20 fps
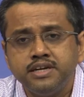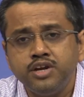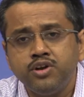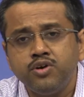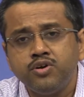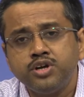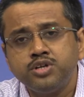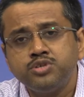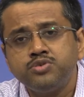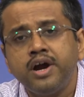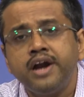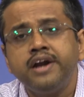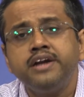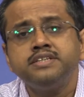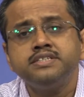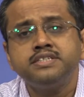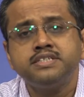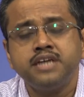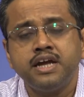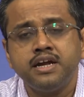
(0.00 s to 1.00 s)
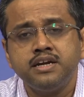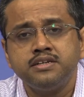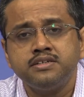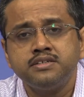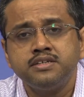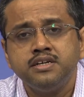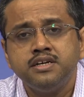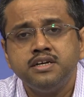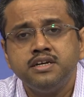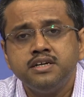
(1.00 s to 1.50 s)
in order to understand
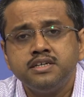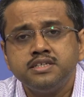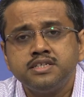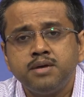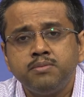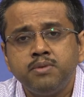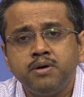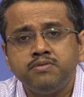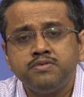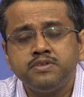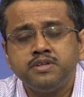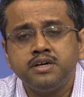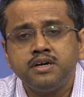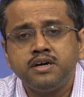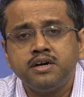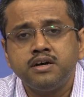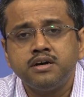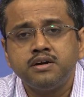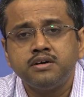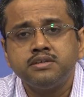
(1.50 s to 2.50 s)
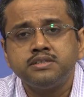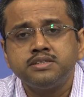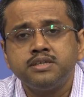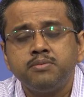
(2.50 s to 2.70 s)
some of the